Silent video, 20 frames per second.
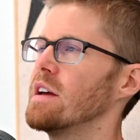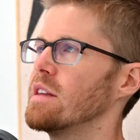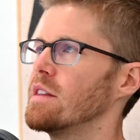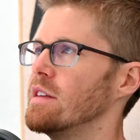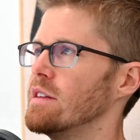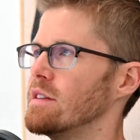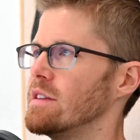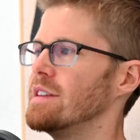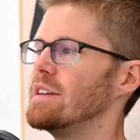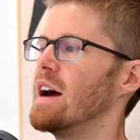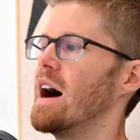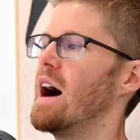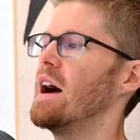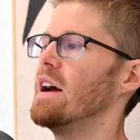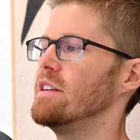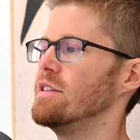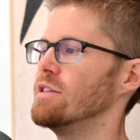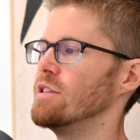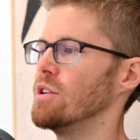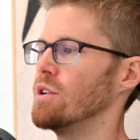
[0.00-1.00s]
this
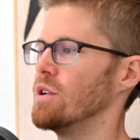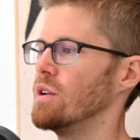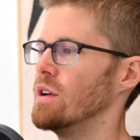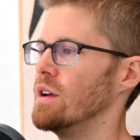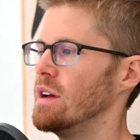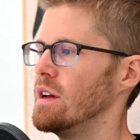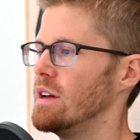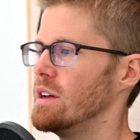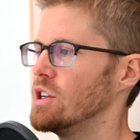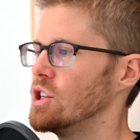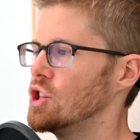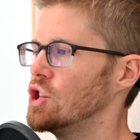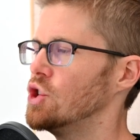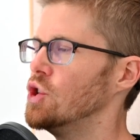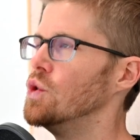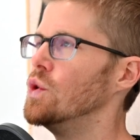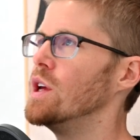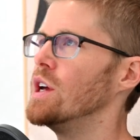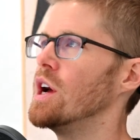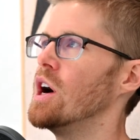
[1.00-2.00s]
geyser
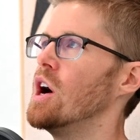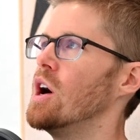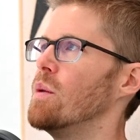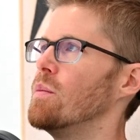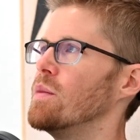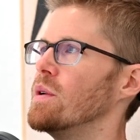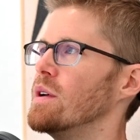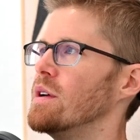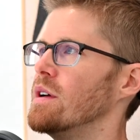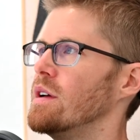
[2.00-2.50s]
shooting up